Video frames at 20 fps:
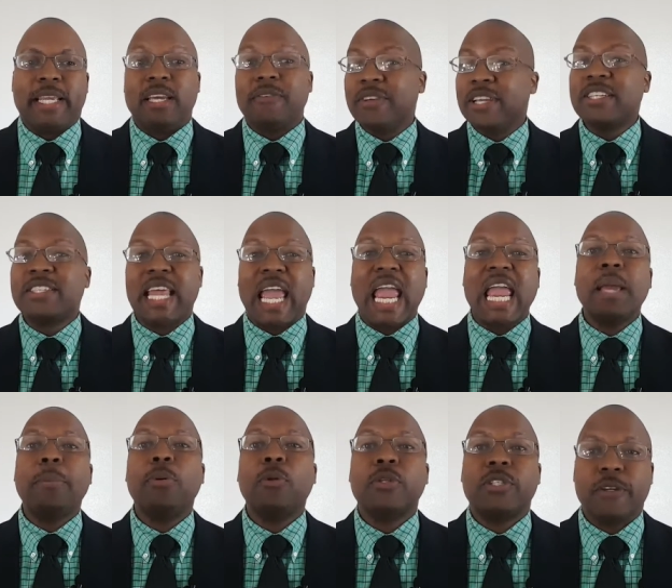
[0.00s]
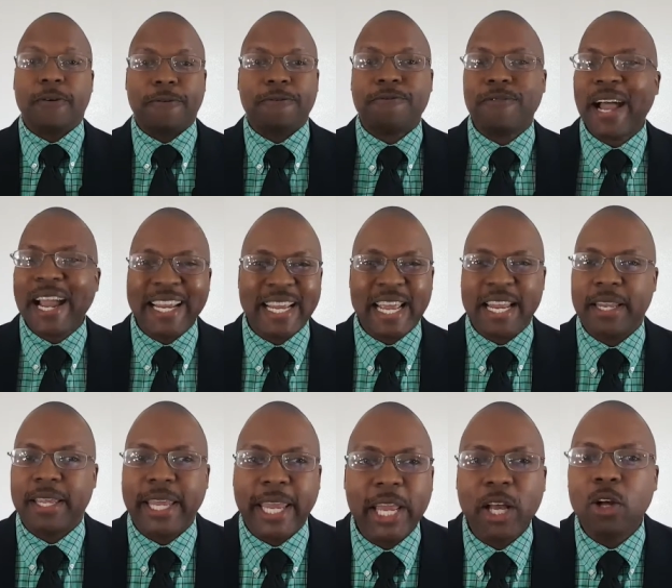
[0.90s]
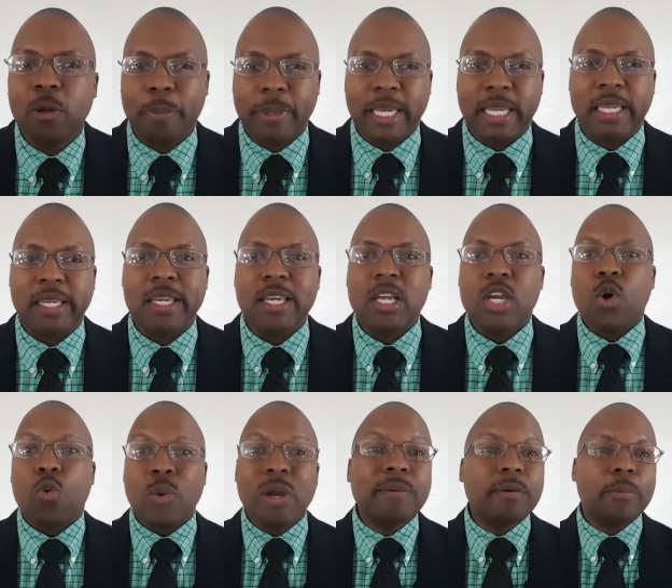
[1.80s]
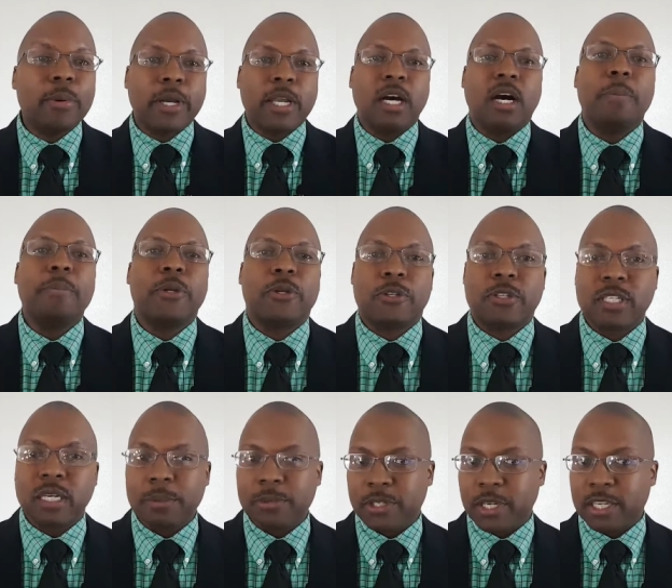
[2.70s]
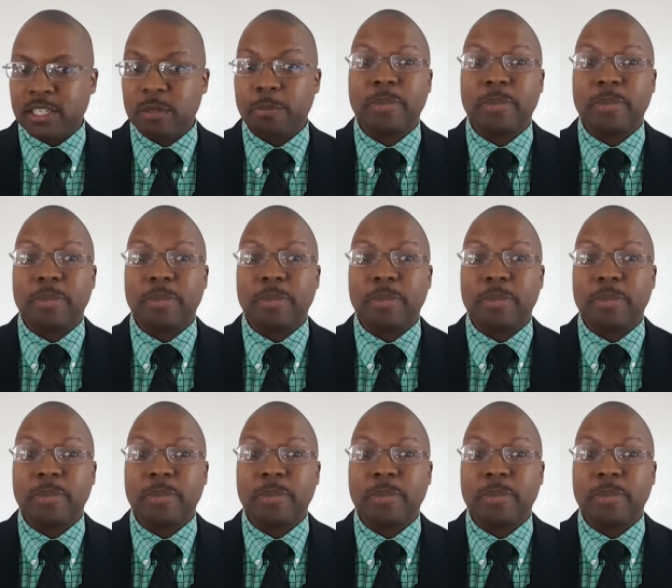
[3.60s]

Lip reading: If he's able to fight and kill me, we will become your subjects.